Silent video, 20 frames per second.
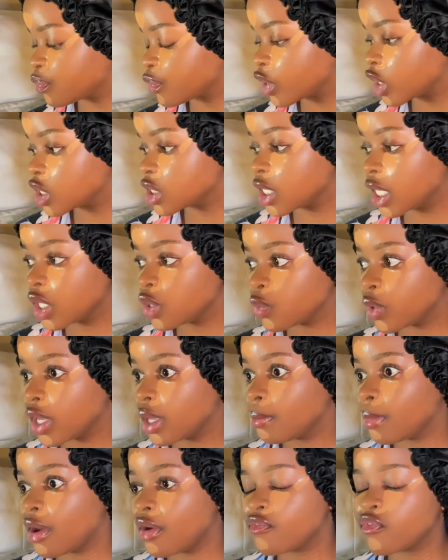So anyway,
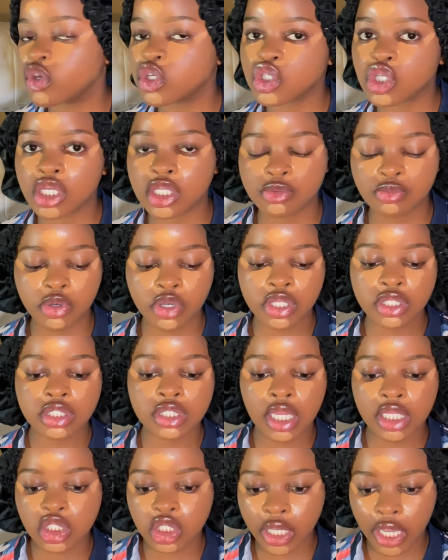my first year experience,
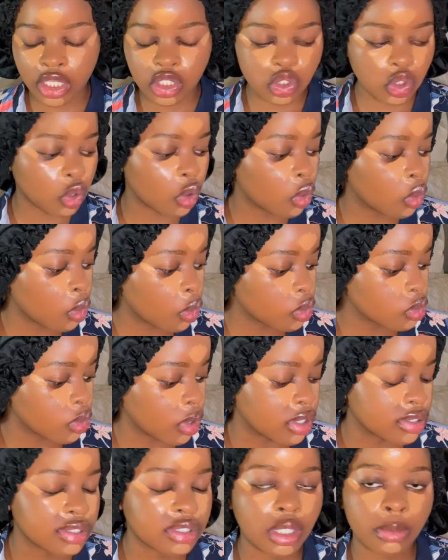as you guys know,
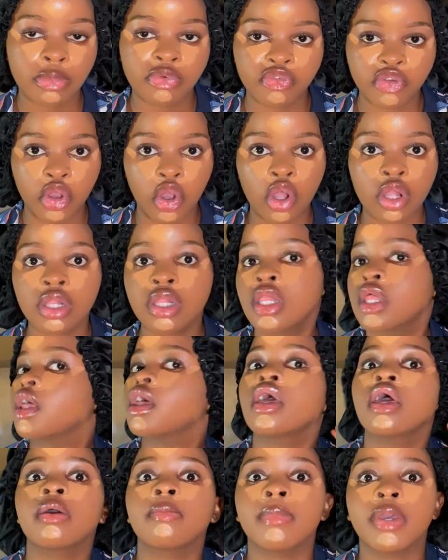or some of y'all
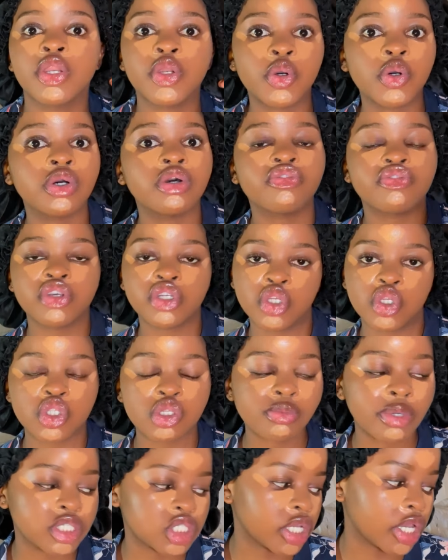may know, if you're new to
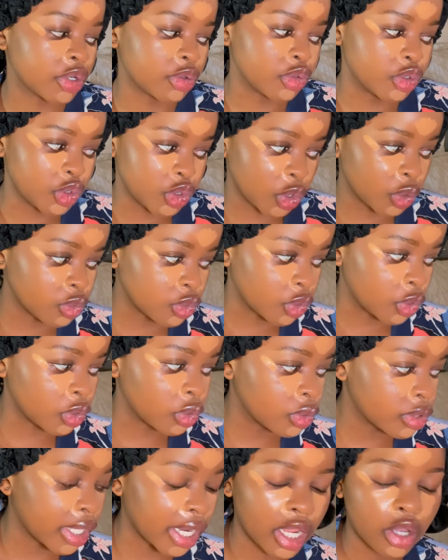my channel, you don't know
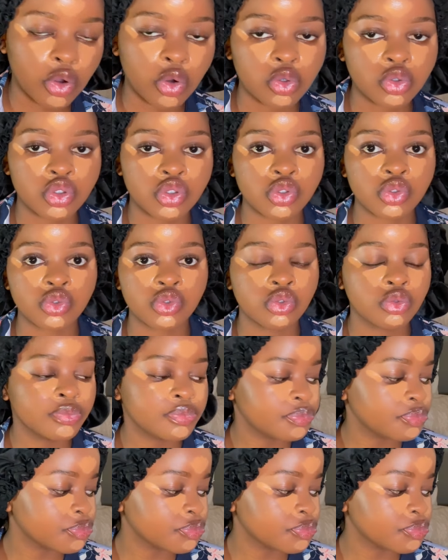that I go to...